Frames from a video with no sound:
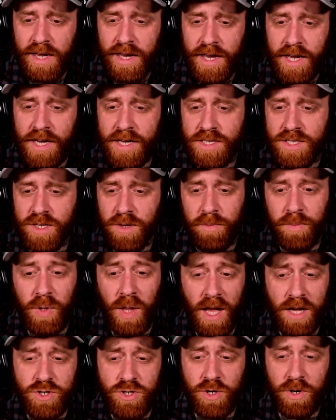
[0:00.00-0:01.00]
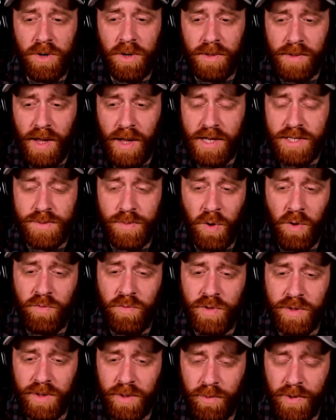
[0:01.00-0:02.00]
His pleasure aligns
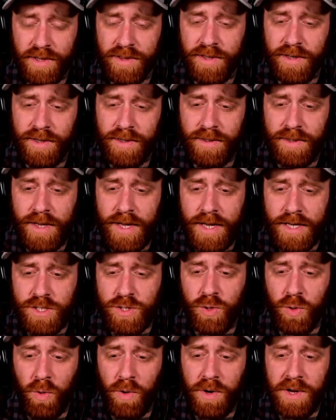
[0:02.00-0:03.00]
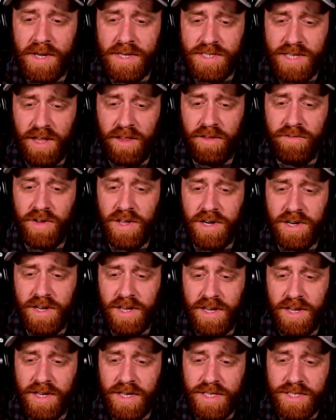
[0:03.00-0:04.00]
perfectly with it. His glory has elevated
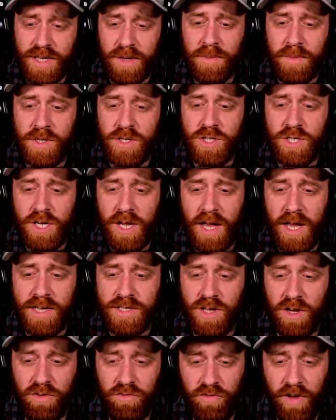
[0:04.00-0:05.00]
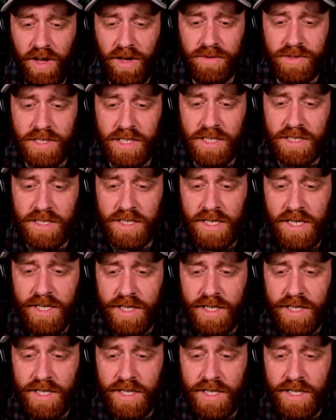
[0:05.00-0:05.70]
it. His image has unveiled it.